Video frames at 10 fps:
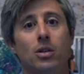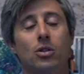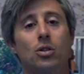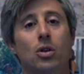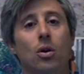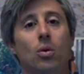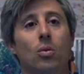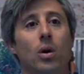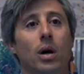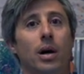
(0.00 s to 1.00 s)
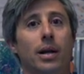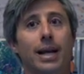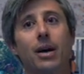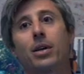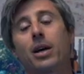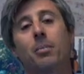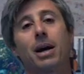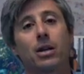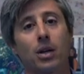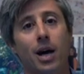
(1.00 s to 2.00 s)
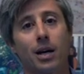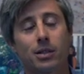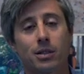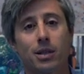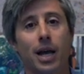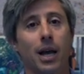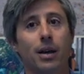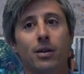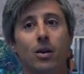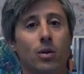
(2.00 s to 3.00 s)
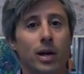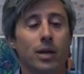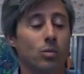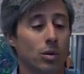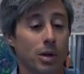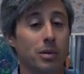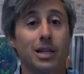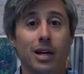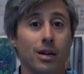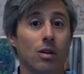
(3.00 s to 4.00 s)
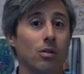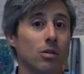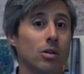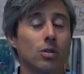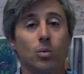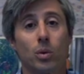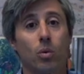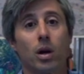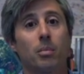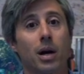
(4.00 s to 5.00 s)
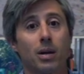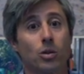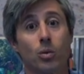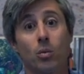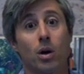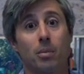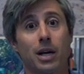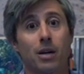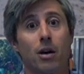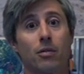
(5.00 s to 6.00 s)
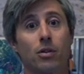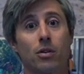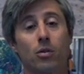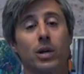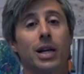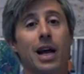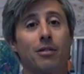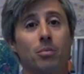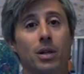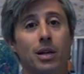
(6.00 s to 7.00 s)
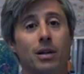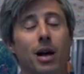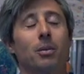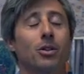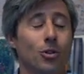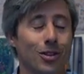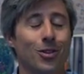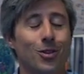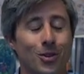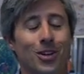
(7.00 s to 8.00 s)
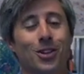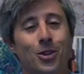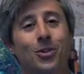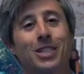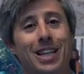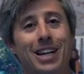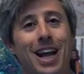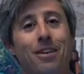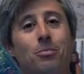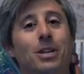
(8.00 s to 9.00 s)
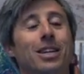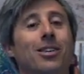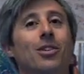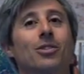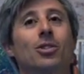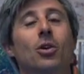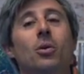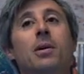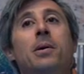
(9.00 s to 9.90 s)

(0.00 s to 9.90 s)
So now they come back to us, and okay, well, let me take another look. Do we want to buy? Do we want to make an offer at $3.5 million? I mean, $13.5 million. So